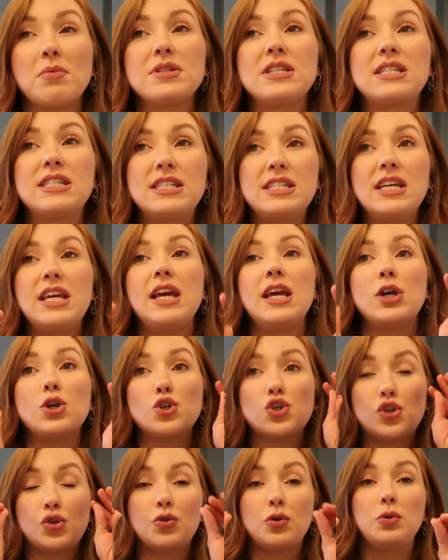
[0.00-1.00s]
was
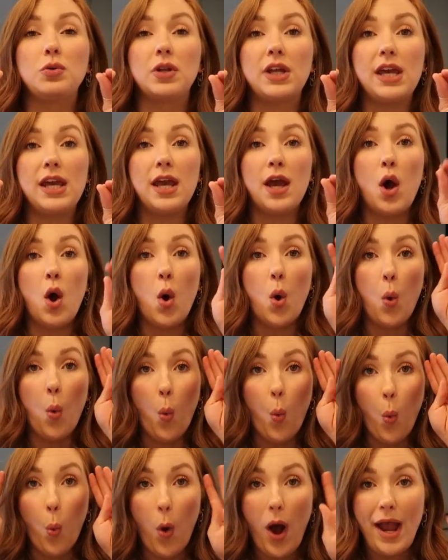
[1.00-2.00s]
seeing truly
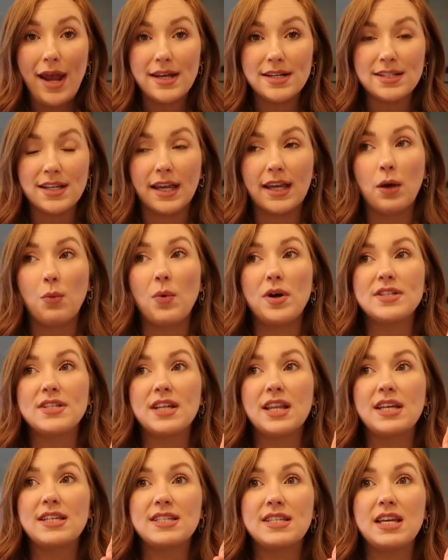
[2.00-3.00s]
white. Like it
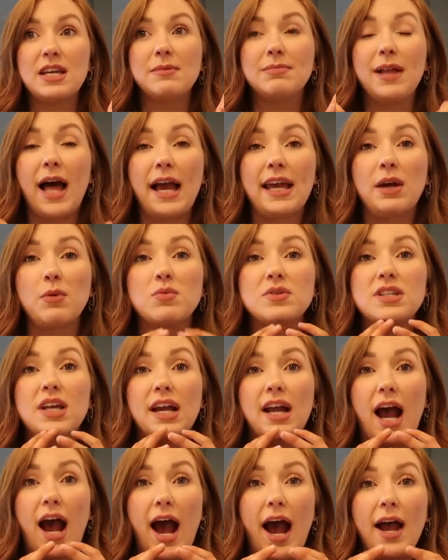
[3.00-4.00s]
wasn't like seeing black, it was
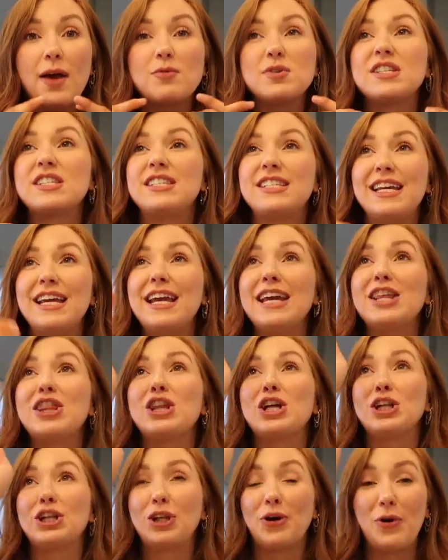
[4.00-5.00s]
like I was seeing
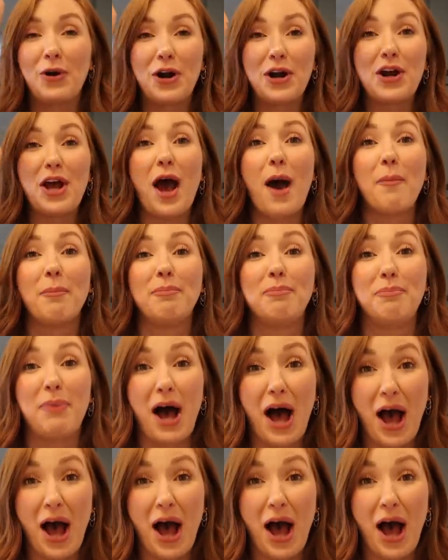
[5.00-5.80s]
the Lord above.